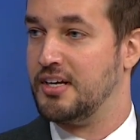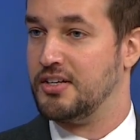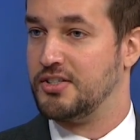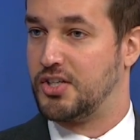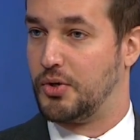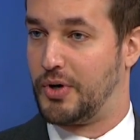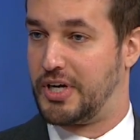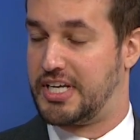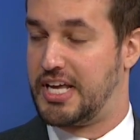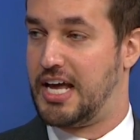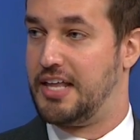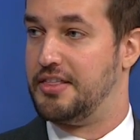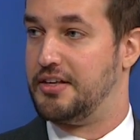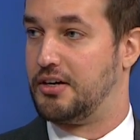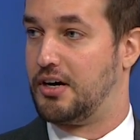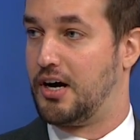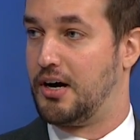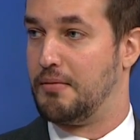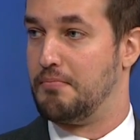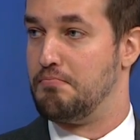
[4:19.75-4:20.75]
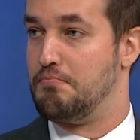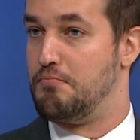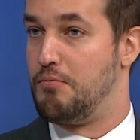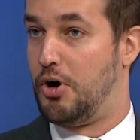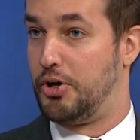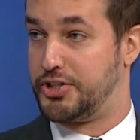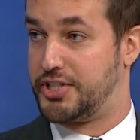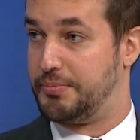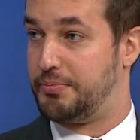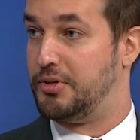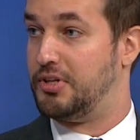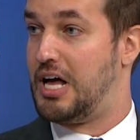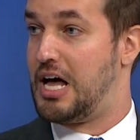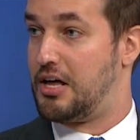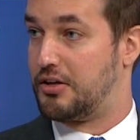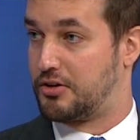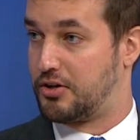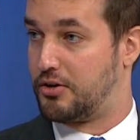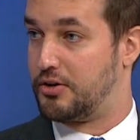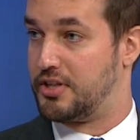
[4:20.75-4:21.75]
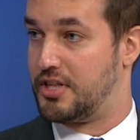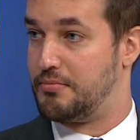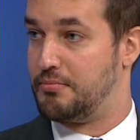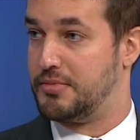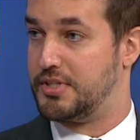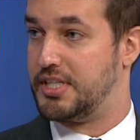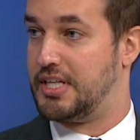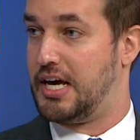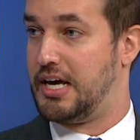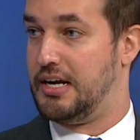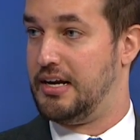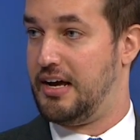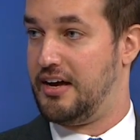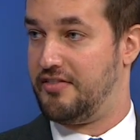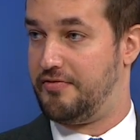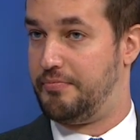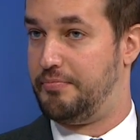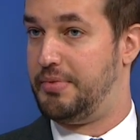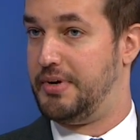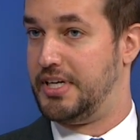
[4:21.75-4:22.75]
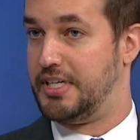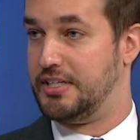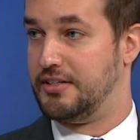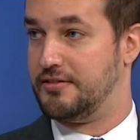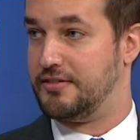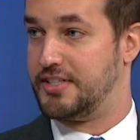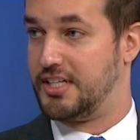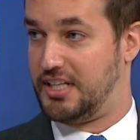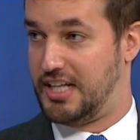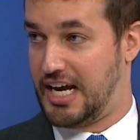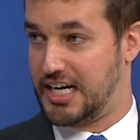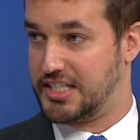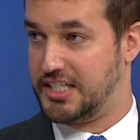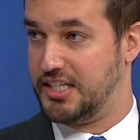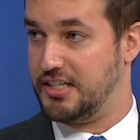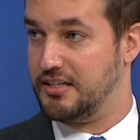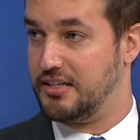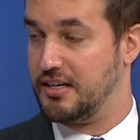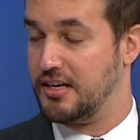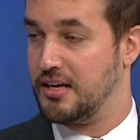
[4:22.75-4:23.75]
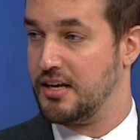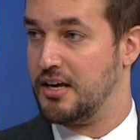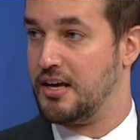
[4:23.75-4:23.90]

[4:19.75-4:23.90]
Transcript: So again, there are multiple algorithms that have been selected.